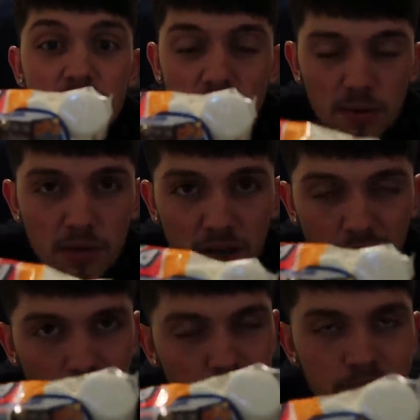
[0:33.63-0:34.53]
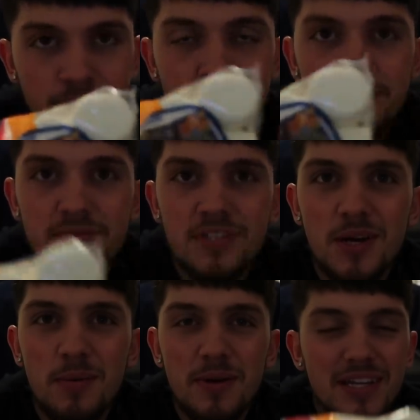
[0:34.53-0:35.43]
chubby or
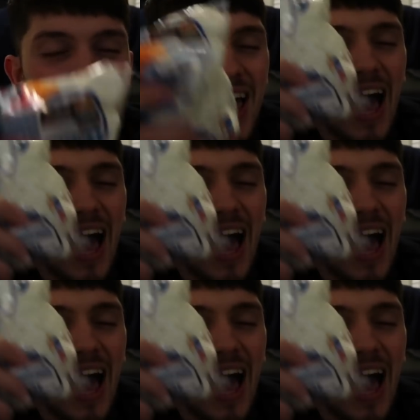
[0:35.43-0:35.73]
chubby bunnies.